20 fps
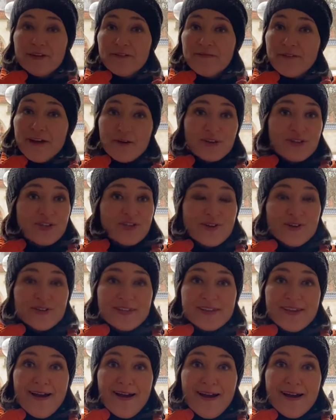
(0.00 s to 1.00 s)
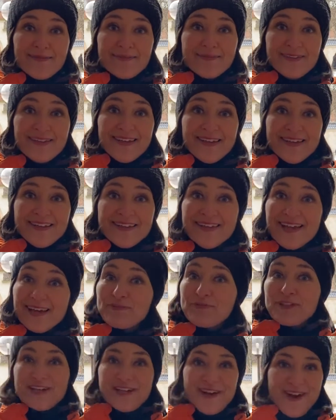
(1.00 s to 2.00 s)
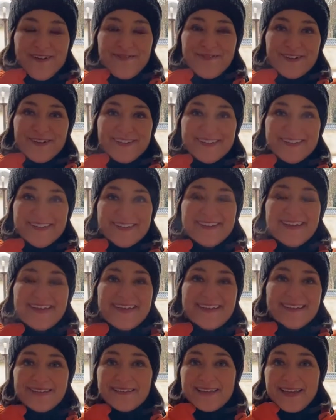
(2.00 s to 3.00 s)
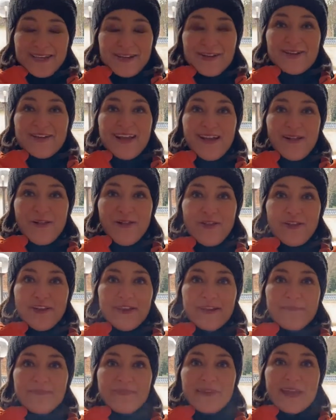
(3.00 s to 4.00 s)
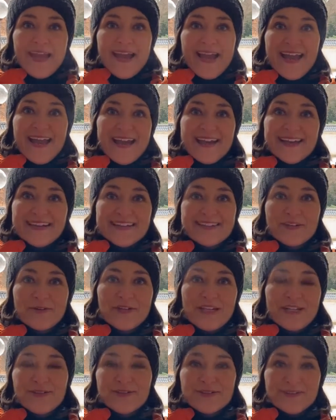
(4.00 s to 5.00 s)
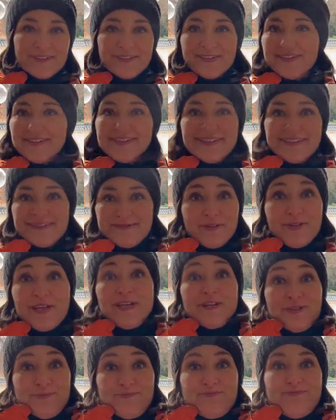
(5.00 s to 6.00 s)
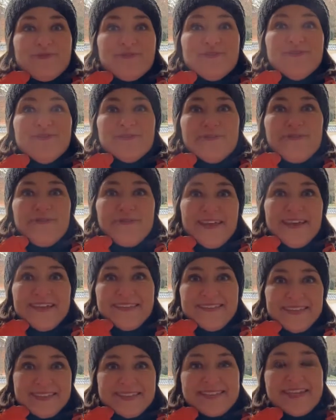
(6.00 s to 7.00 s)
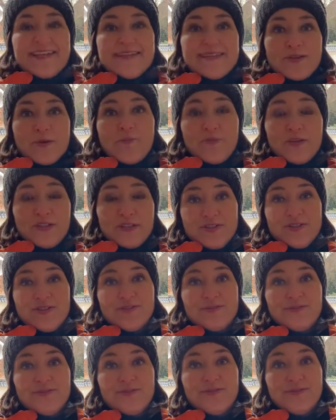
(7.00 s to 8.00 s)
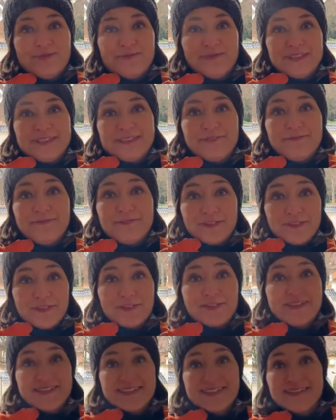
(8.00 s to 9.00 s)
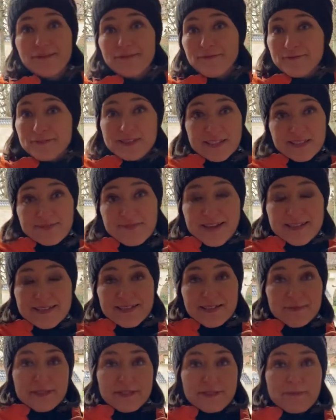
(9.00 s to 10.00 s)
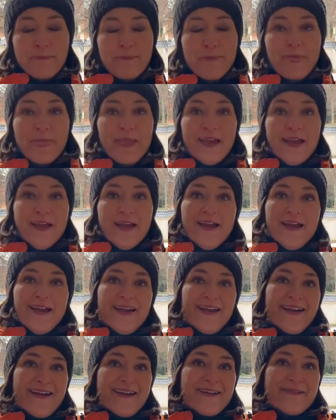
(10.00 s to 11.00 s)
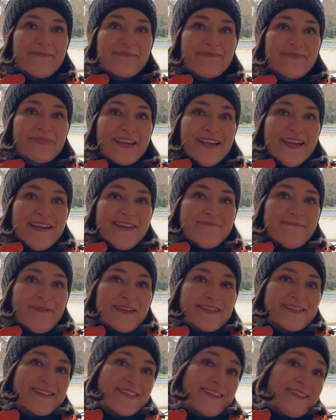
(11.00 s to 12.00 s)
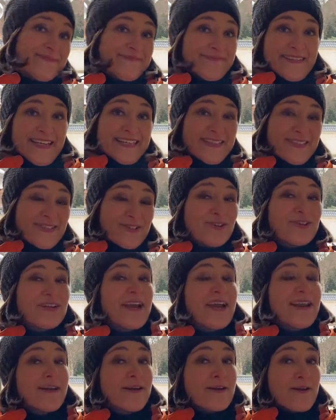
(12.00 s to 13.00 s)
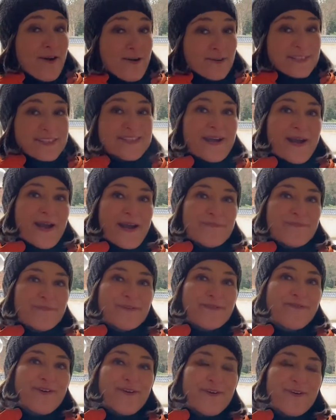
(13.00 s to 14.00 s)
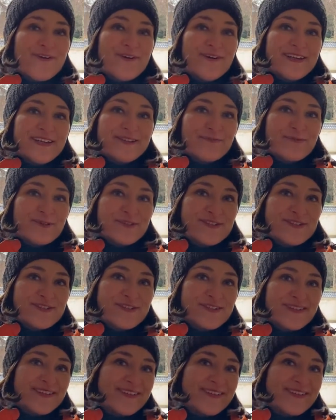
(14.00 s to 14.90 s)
a very short time they recovered, they got healthy, so he could prove that this has something to do with deficiency of C vitamin. But it took a long time before it was